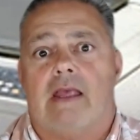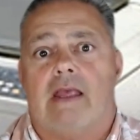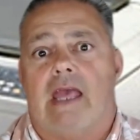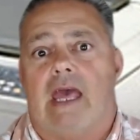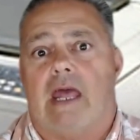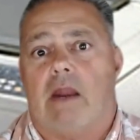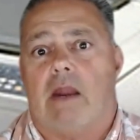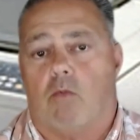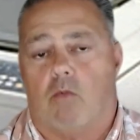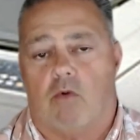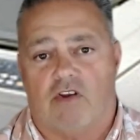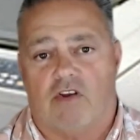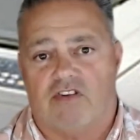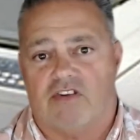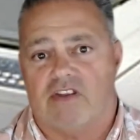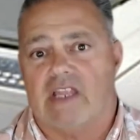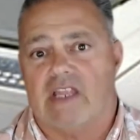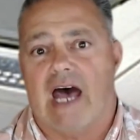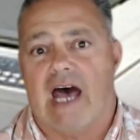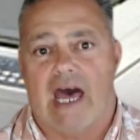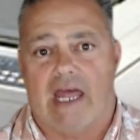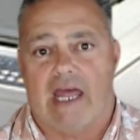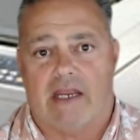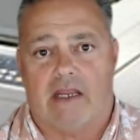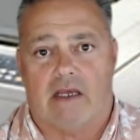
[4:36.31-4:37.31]
and it was
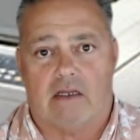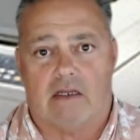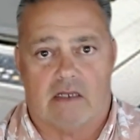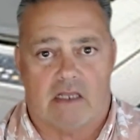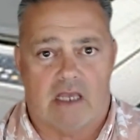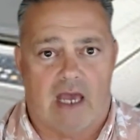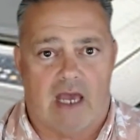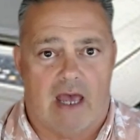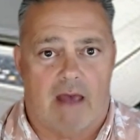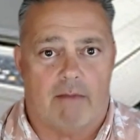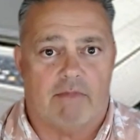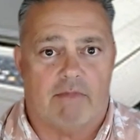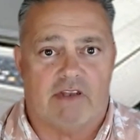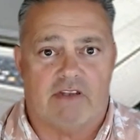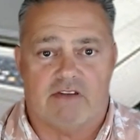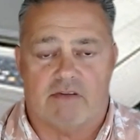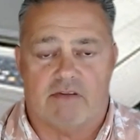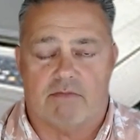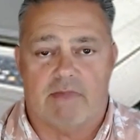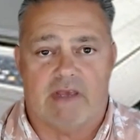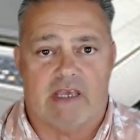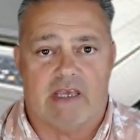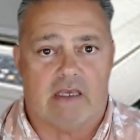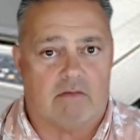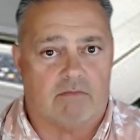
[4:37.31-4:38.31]
not uncommon to
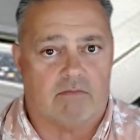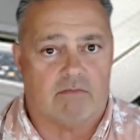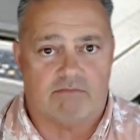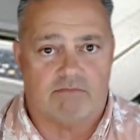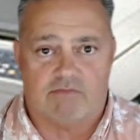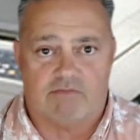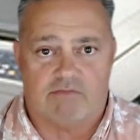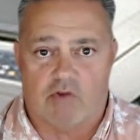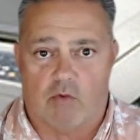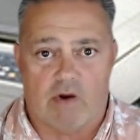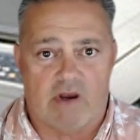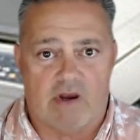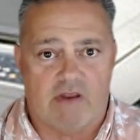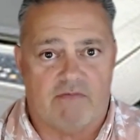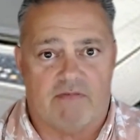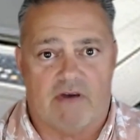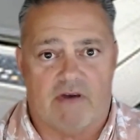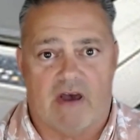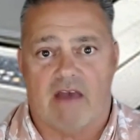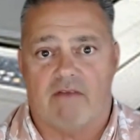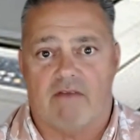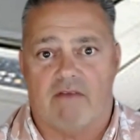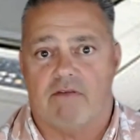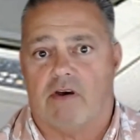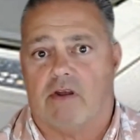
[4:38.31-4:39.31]
make
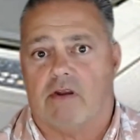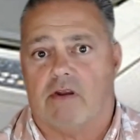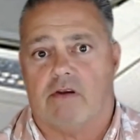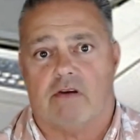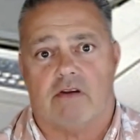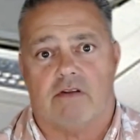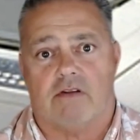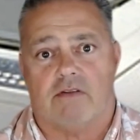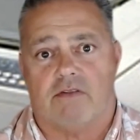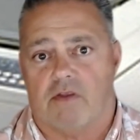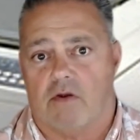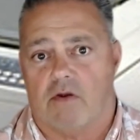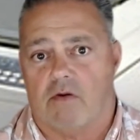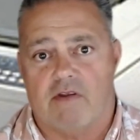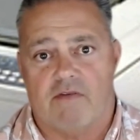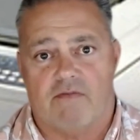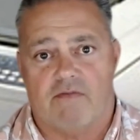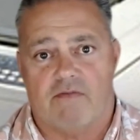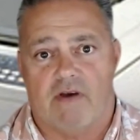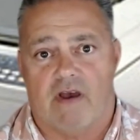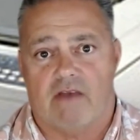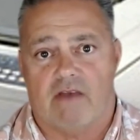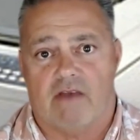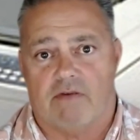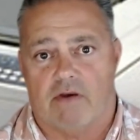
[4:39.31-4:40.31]
$2,500,
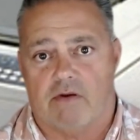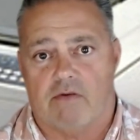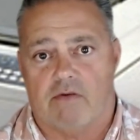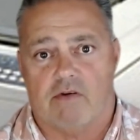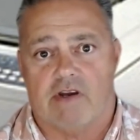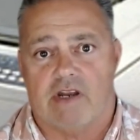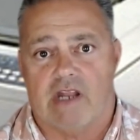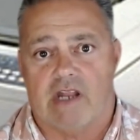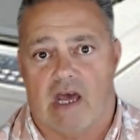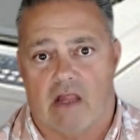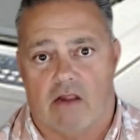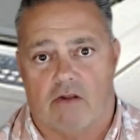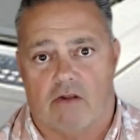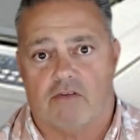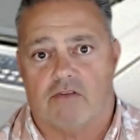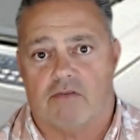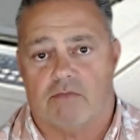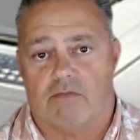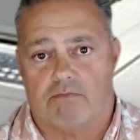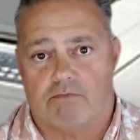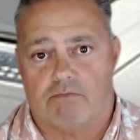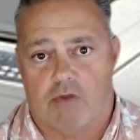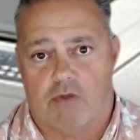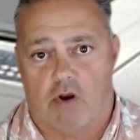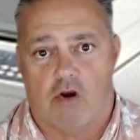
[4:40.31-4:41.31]
$3,500
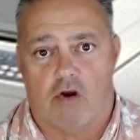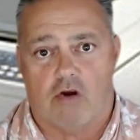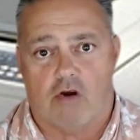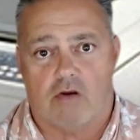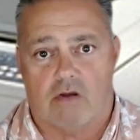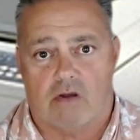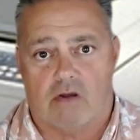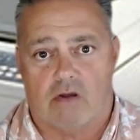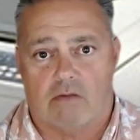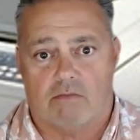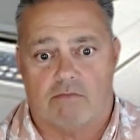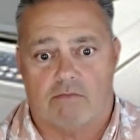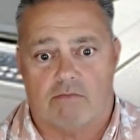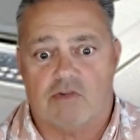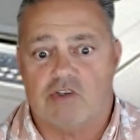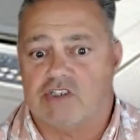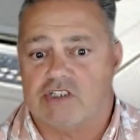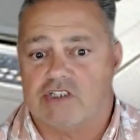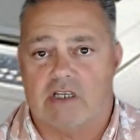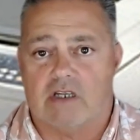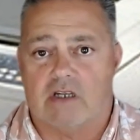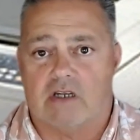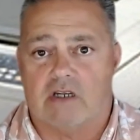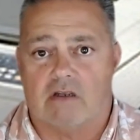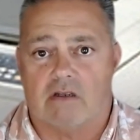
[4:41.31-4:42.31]
per
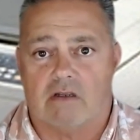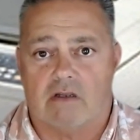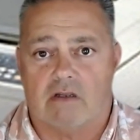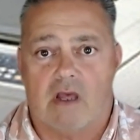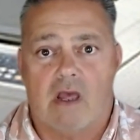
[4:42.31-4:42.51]
machine.